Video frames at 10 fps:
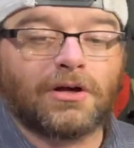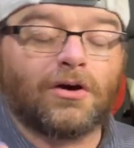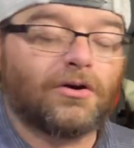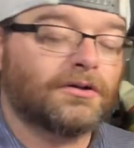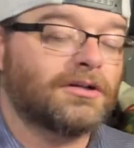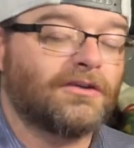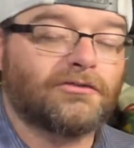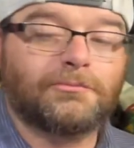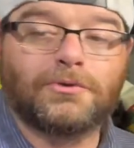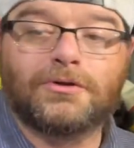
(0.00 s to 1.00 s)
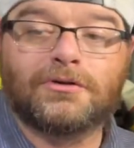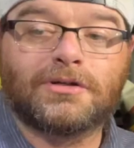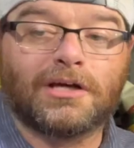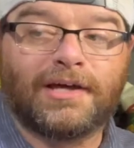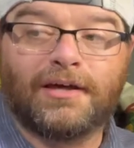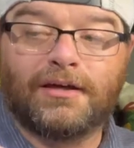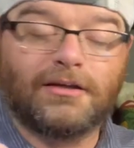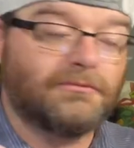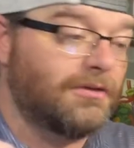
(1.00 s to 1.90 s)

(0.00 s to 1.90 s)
a hardcover book, a,